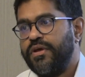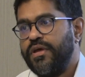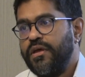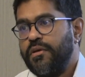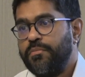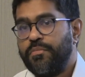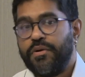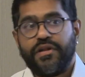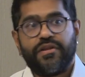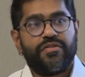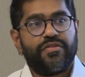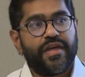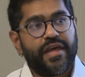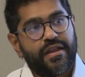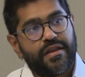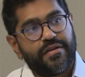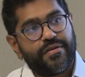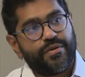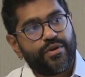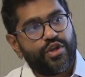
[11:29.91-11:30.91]
But
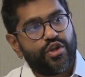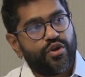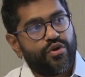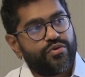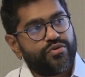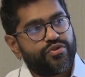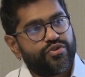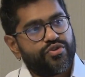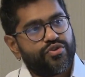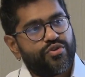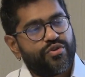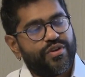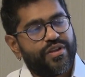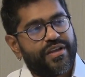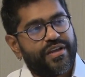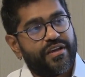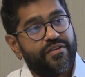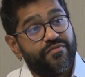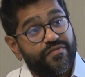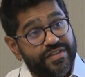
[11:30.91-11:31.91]
then,
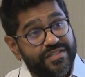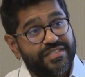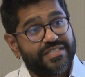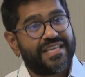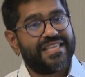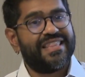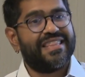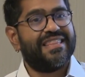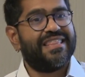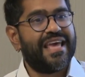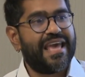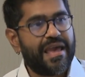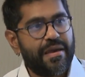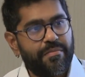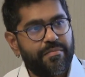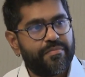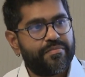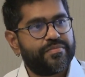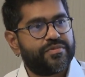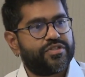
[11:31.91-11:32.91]
convincing
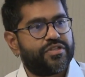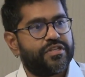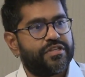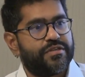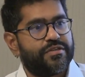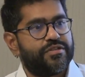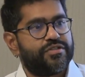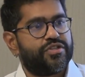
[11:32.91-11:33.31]
them to